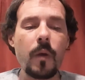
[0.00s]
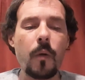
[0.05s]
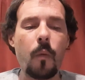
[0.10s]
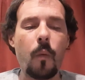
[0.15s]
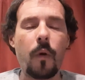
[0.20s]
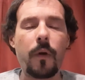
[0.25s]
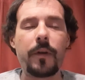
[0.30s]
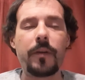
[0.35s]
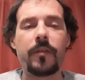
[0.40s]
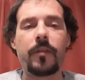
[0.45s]

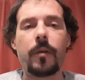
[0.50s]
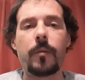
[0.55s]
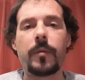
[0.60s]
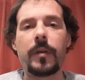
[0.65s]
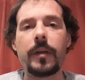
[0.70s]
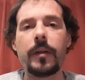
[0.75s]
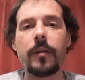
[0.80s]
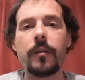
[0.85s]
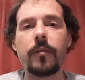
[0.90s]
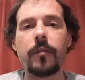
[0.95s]
wanting
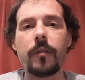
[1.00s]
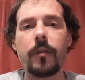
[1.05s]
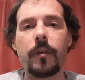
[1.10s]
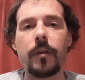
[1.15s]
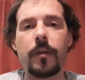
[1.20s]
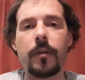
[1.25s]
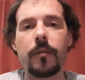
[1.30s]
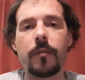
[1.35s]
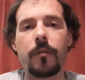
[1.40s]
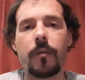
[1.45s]
something easy to
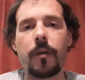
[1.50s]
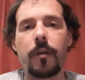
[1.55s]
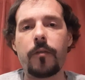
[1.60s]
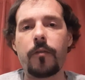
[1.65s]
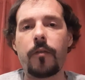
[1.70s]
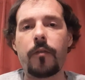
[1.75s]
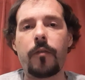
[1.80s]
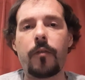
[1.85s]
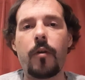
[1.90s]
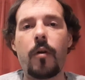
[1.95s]
eat so they could
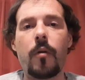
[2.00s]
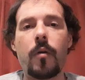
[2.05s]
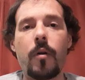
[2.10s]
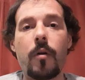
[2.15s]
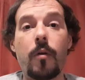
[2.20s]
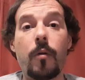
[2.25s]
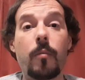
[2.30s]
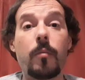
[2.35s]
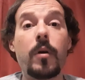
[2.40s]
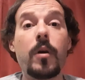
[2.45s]
just go
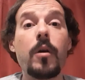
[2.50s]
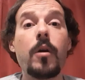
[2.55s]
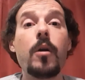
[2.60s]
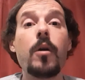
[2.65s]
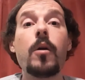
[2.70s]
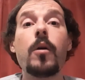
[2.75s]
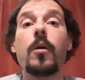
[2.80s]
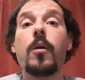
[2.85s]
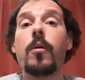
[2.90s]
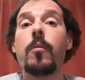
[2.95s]
home,
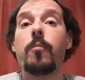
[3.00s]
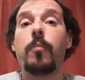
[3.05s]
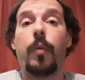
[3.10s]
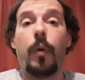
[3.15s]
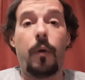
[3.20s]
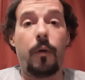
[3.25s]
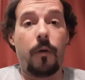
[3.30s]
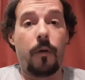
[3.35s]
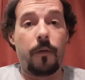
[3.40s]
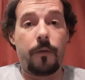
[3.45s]

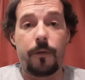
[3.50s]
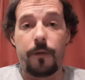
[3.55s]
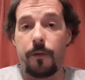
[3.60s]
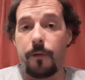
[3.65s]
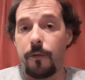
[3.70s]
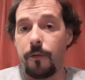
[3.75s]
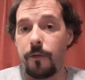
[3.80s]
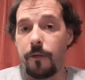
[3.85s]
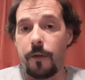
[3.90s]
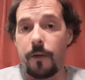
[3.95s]
put all their
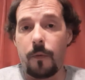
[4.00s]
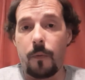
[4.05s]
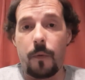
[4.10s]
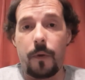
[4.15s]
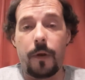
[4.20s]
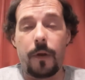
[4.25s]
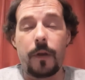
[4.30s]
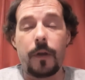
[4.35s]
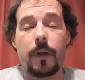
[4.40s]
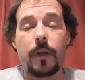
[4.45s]
new shit
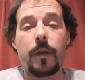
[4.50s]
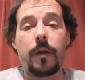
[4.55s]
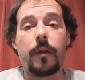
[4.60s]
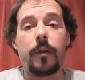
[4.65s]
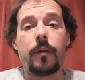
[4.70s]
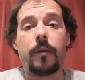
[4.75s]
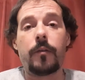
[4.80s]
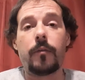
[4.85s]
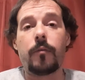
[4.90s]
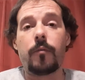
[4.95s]
away,
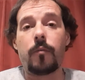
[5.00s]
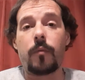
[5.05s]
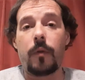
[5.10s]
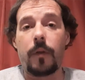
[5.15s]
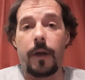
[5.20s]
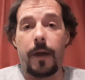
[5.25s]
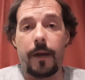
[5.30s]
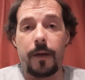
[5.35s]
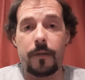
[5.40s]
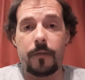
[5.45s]
and
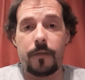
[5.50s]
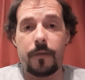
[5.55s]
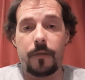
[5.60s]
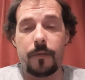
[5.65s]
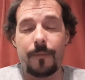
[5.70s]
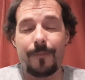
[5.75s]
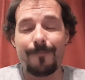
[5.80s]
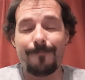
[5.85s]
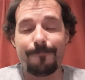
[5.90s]
relax.